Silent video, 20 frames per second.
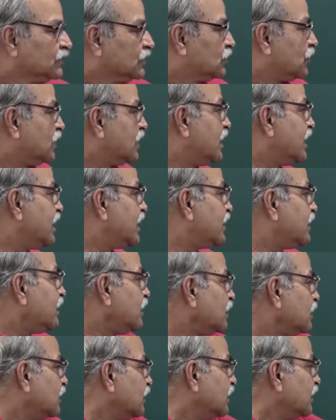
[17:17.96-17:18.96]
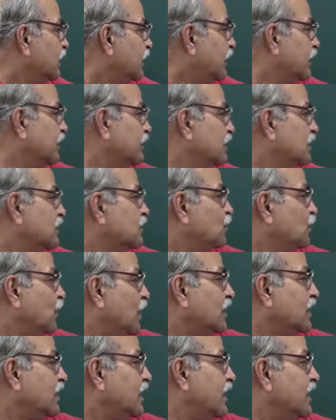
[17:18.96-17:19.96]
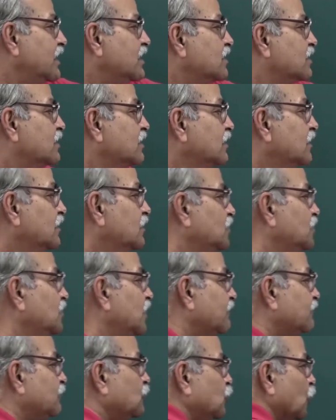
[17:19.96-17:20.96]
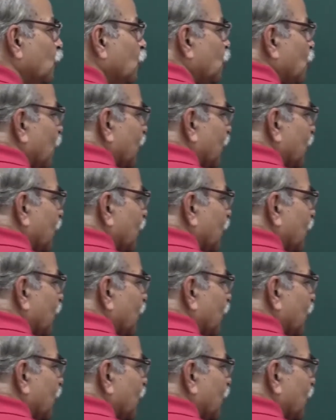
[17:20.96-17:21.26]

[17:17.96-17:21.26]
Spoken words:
So here in this 1s you have two